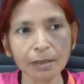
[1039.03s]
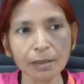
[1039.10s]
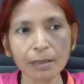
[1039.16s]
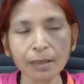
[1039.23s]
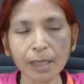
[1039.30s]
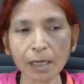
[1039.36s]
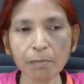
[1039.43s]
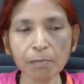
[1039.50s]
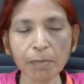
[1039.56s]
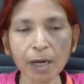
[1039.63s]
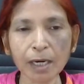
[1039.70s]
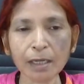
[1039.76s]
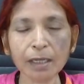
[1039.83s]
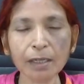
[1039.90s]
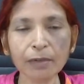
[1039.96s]
then
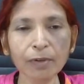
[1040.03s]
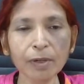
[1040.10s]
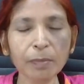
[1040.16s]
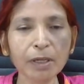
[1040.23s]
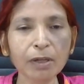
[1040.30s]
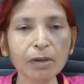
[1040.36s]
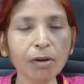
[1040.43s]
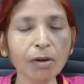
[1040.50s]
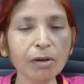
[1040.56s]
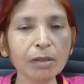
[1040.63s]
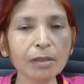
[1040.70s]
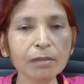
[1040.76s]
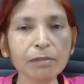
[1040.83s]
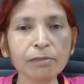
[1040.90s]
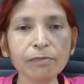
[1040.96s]
market will be called
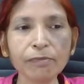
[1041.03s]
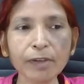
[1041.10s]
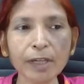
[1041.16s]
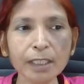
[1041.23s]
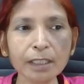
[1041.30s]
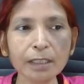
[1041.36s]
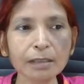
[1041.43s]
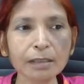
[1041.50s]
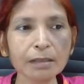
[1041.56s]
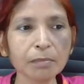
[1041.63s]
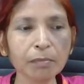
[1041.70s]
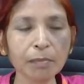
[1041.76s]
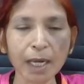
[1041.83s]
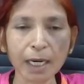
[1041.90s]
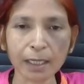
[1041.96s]
failure
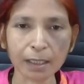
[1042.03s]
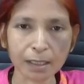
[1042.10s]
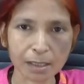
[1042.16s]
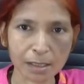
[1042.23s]
market.